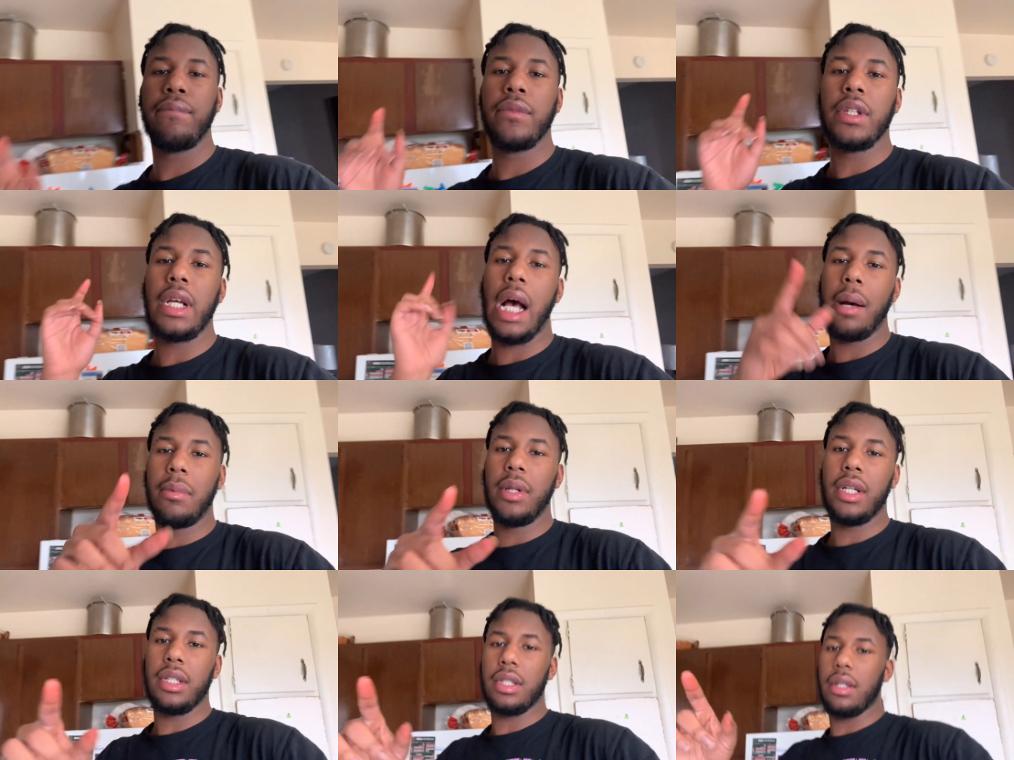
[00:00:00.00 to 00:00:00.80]
God
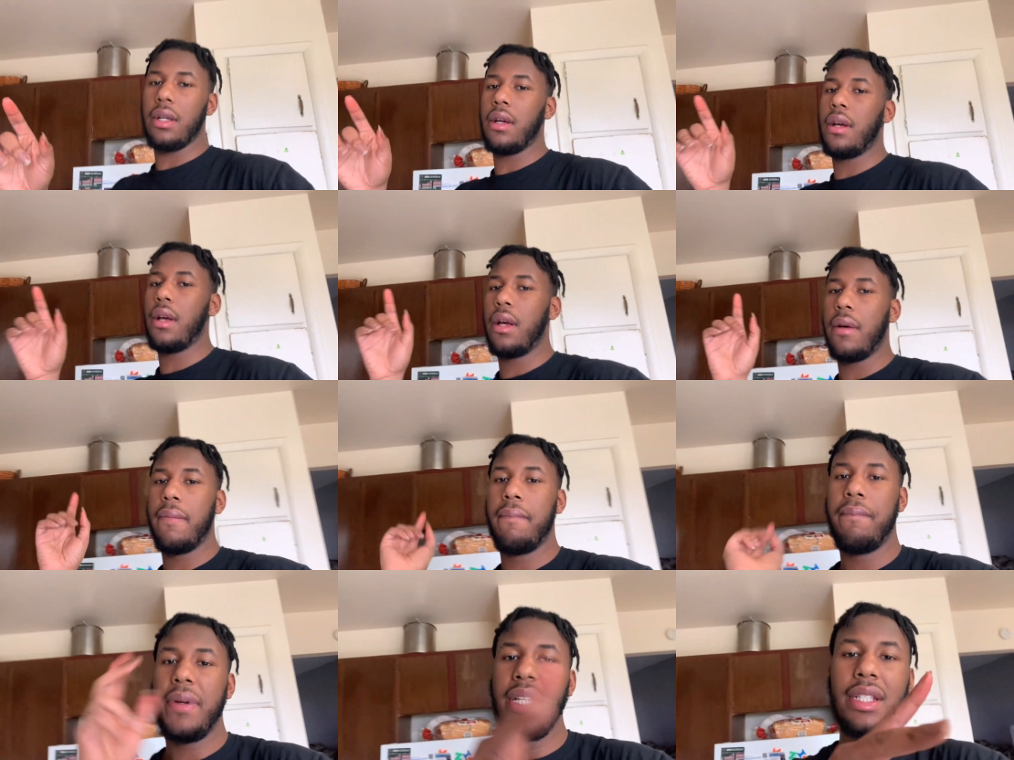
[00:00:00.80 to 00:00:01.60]
bless.
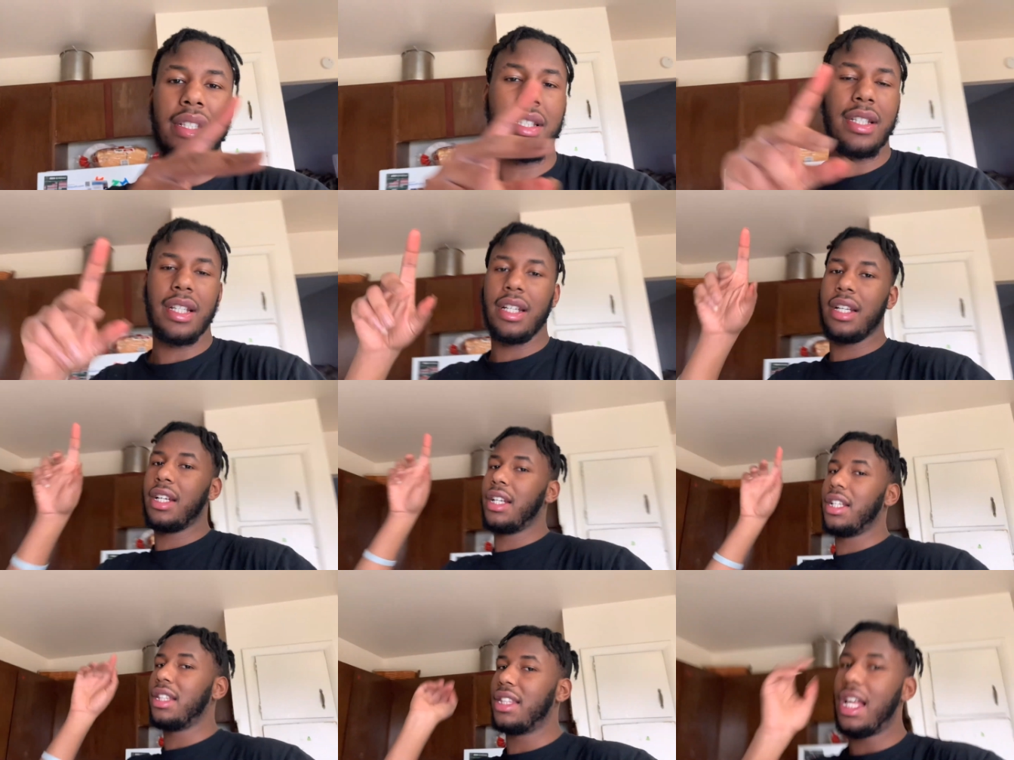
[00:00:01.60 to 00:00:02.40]
Peace.
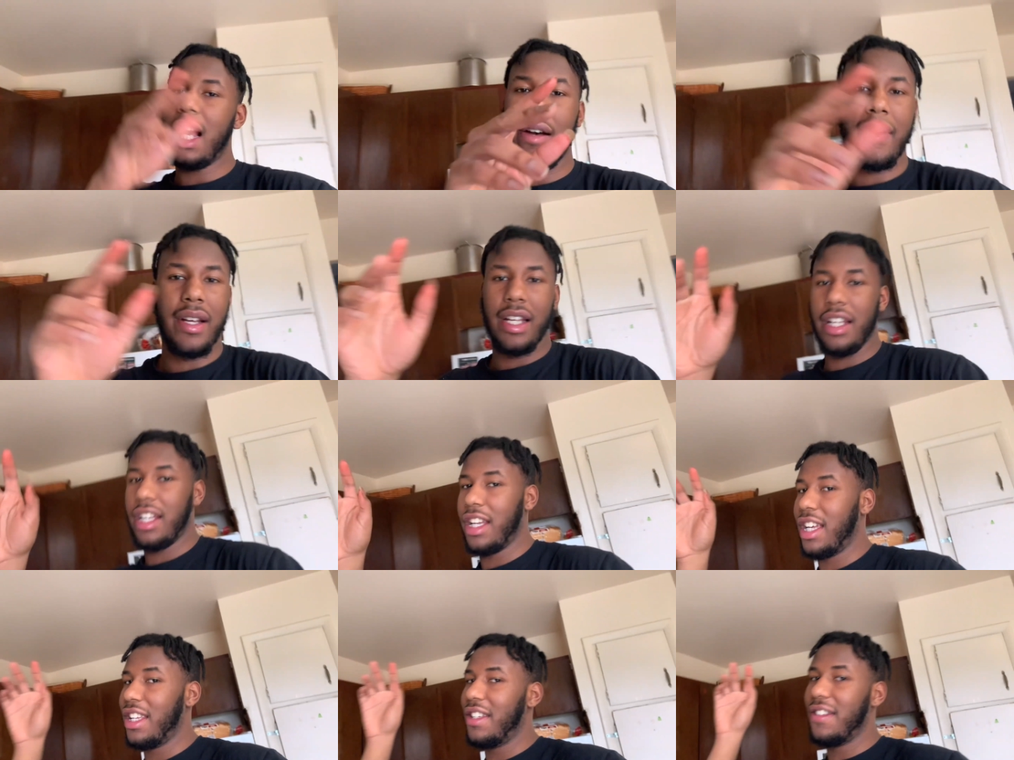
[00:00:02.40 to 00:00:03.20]
That way,
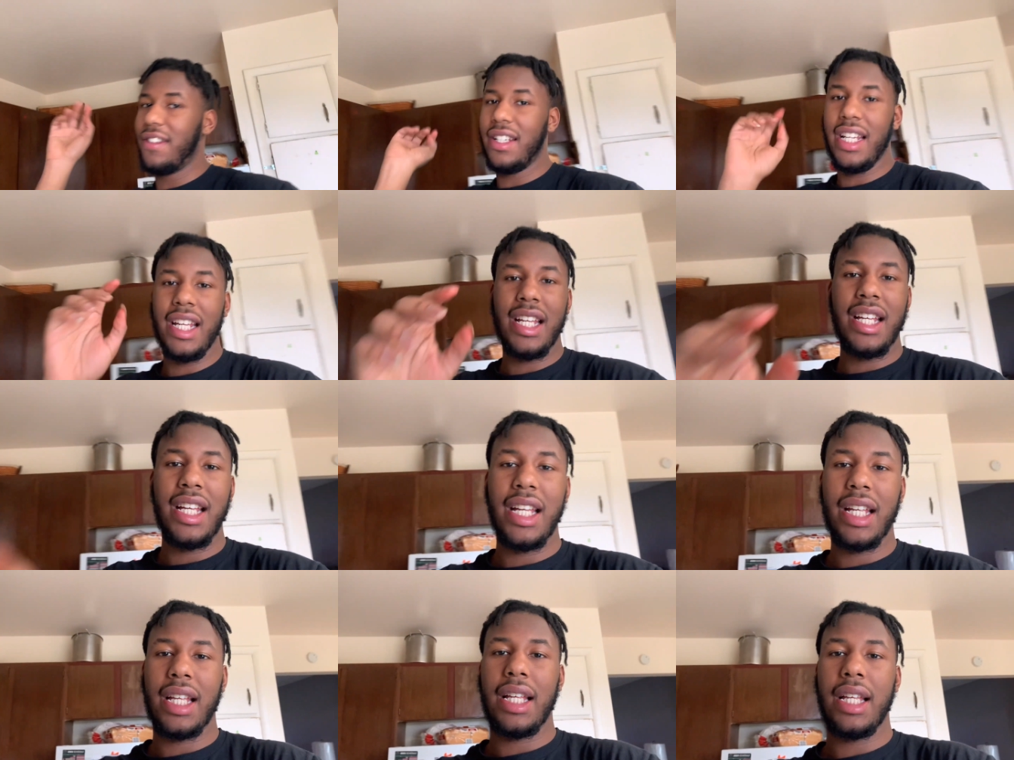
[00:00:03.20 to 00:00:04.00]
you did,